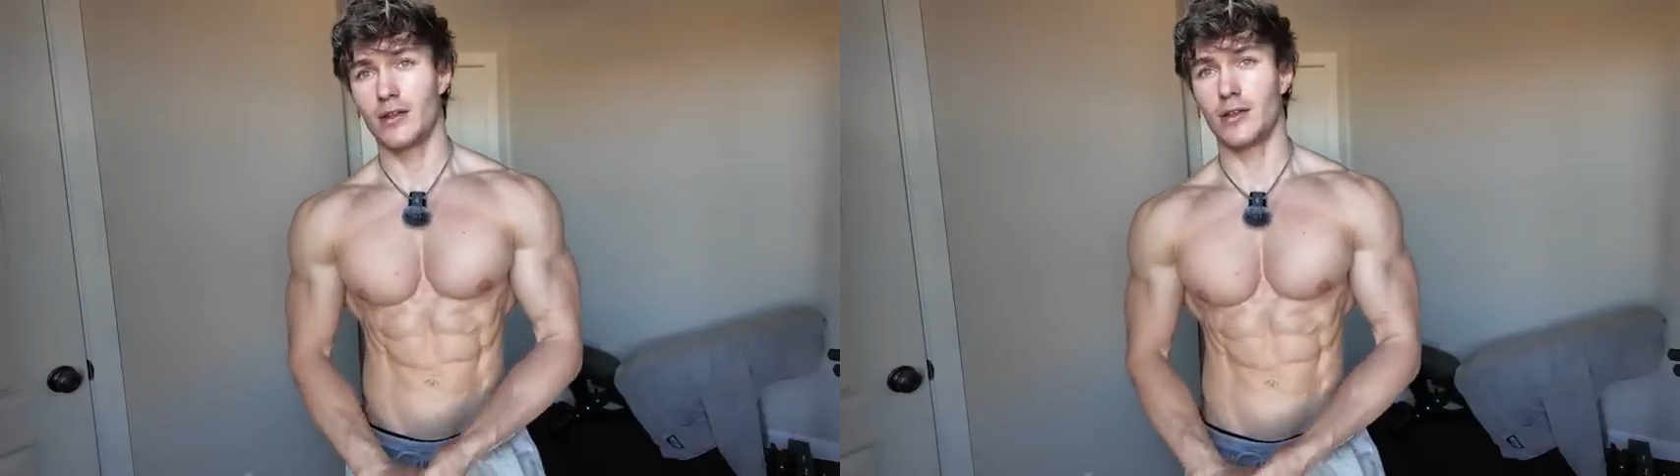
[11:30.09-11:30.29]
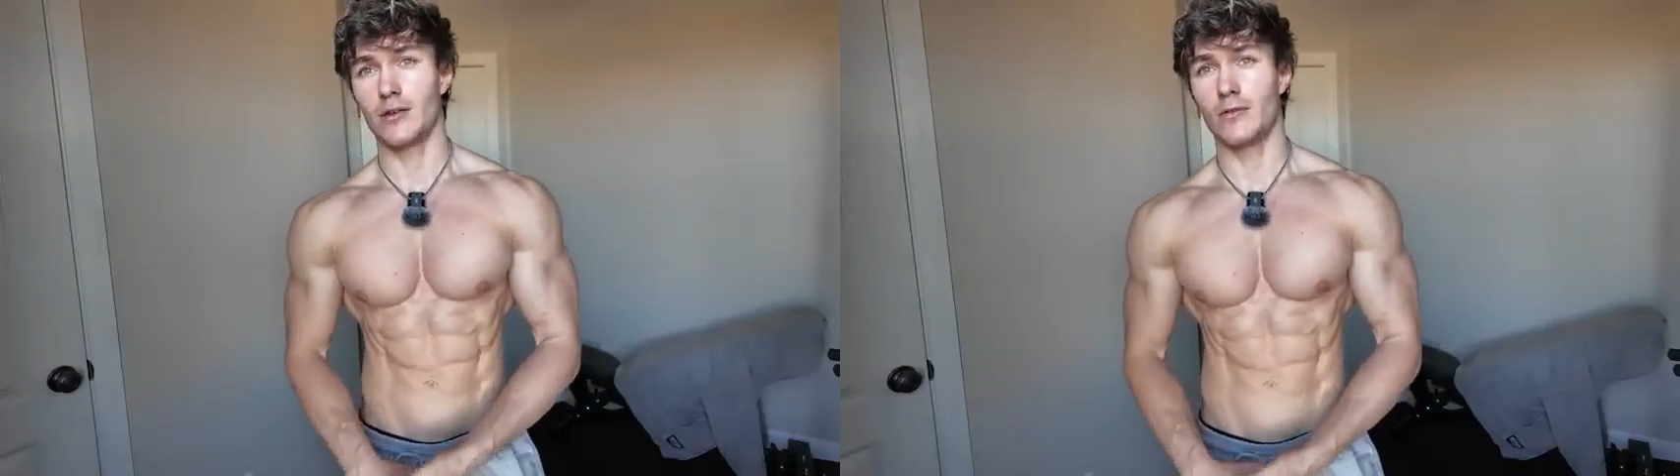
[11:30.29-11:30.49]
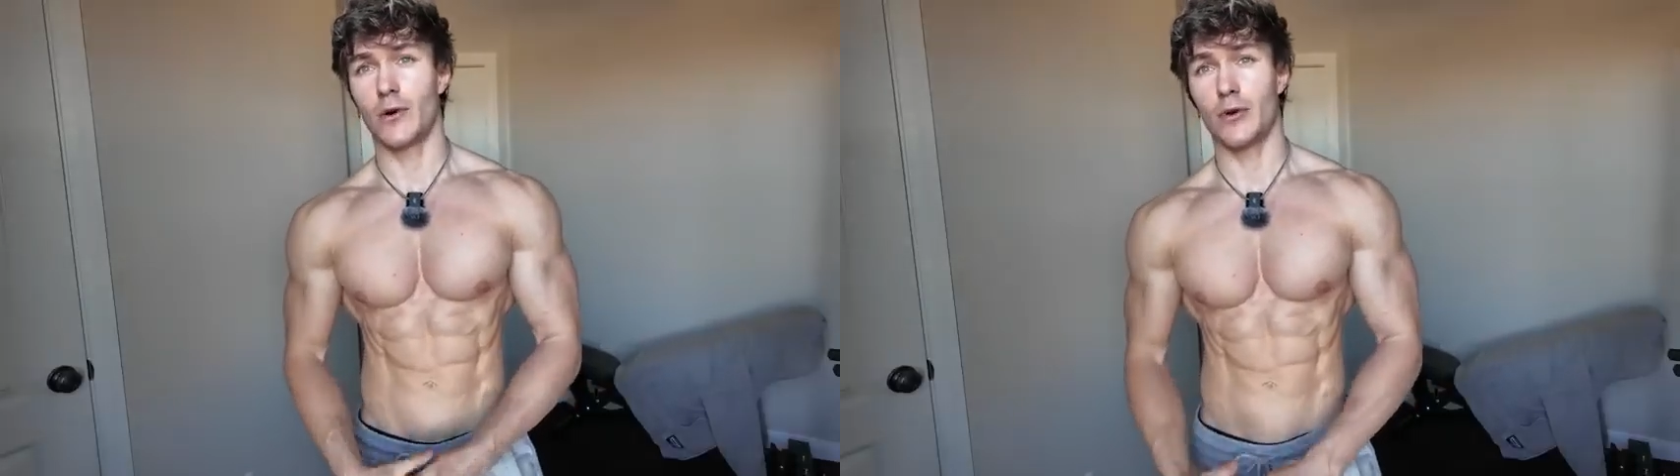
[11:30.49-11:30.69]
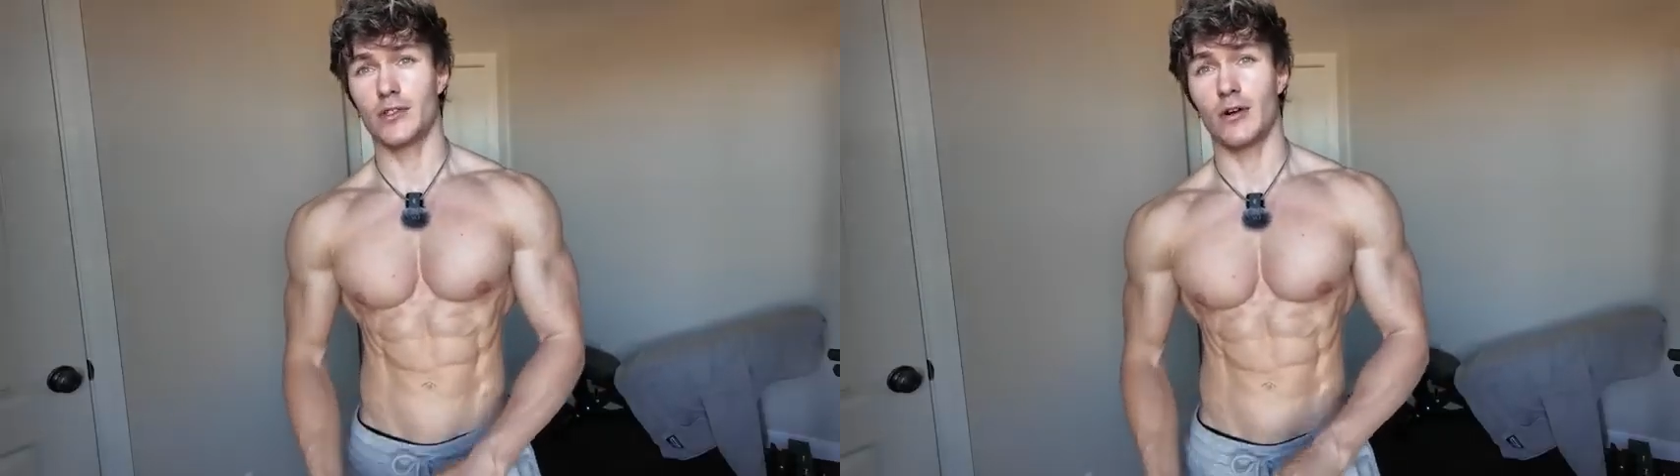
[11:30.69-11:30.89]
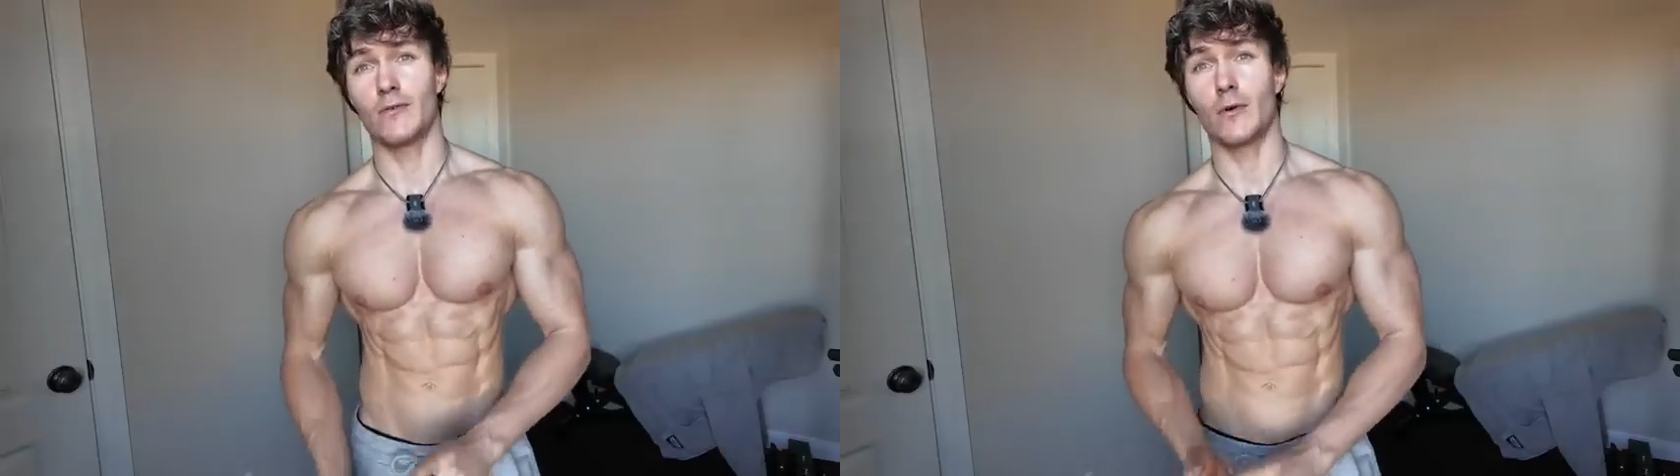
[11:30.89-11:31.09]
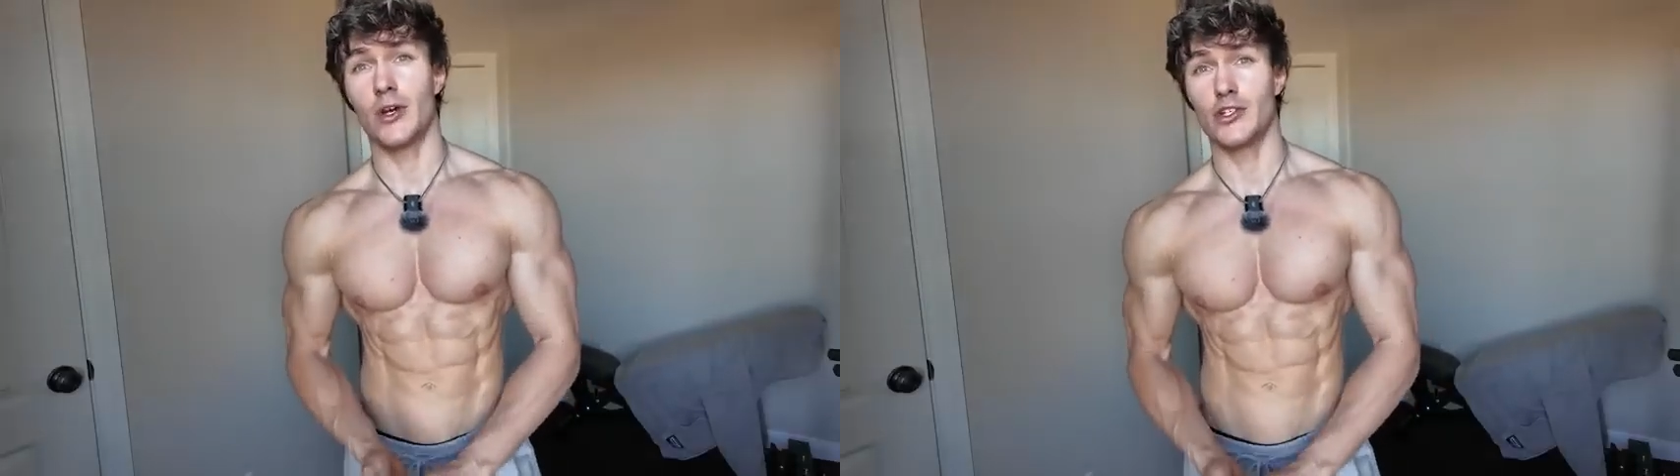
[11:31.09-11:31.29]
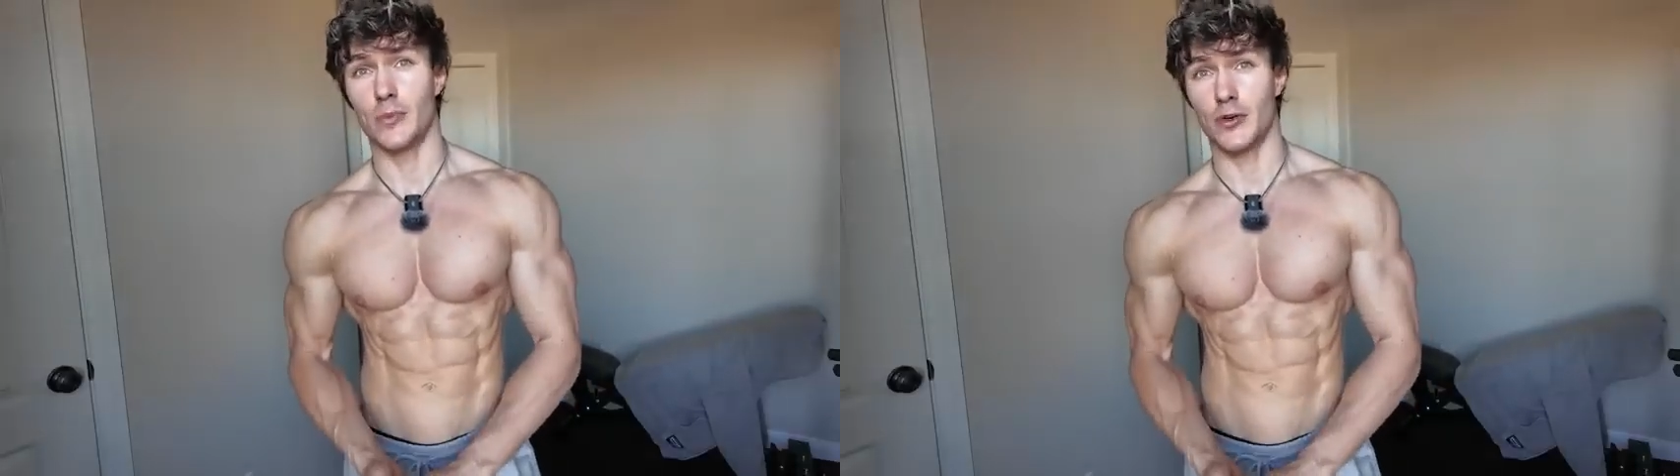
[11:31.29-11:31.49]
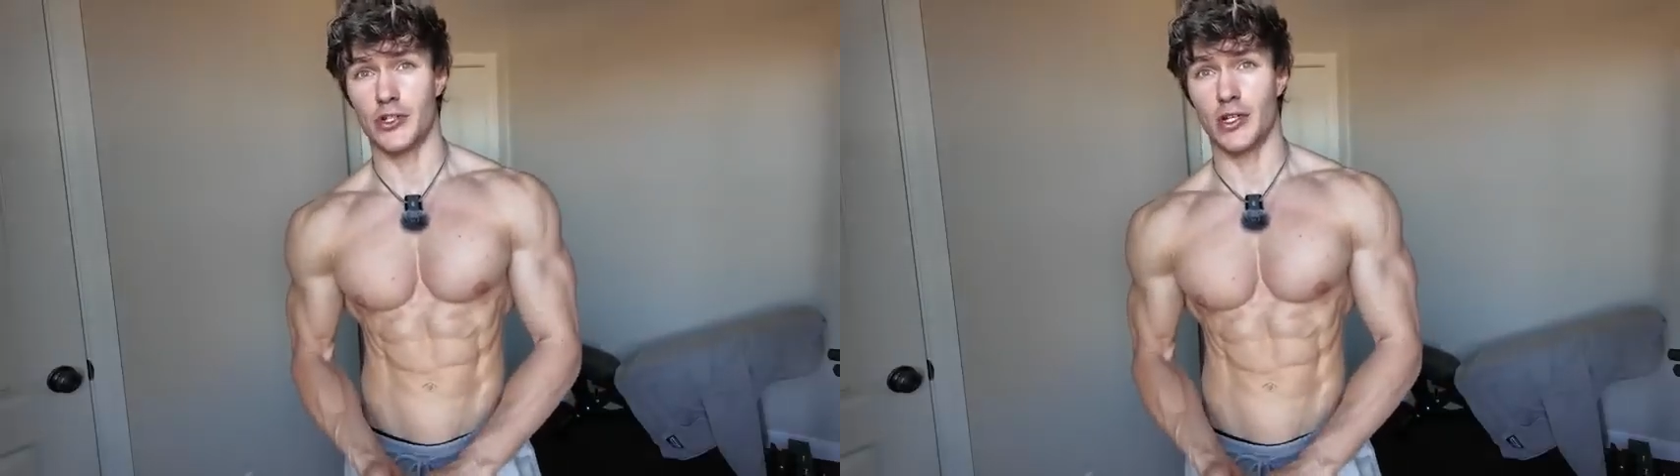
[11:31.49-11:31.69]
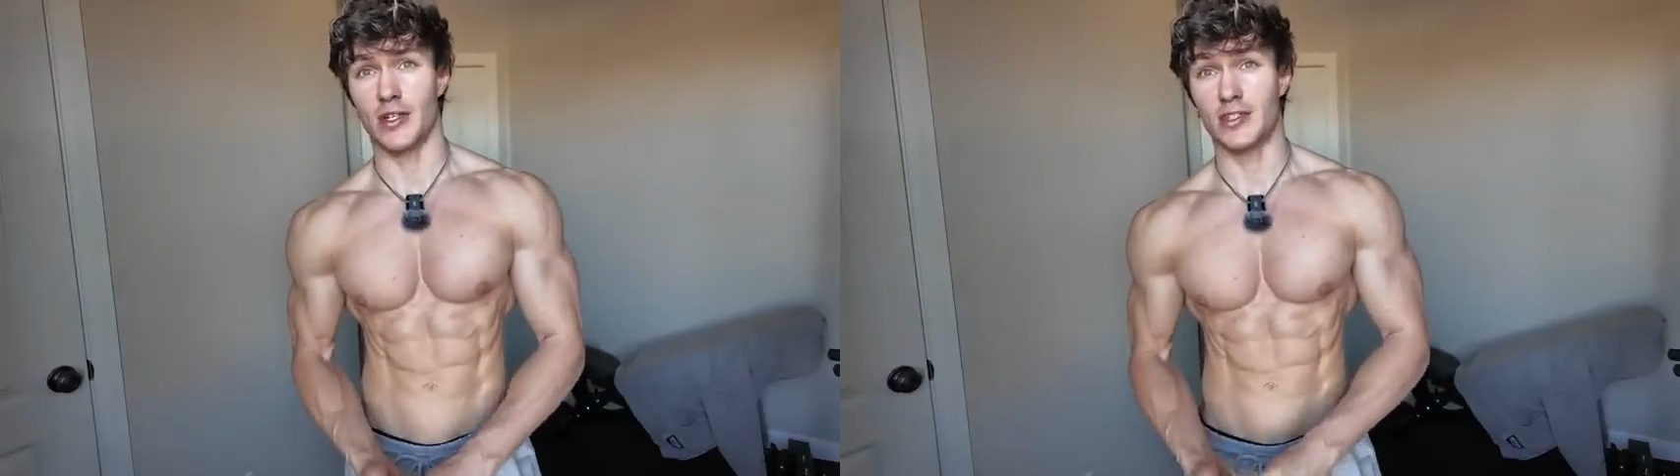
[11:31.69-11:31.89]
to focus on full range of motion,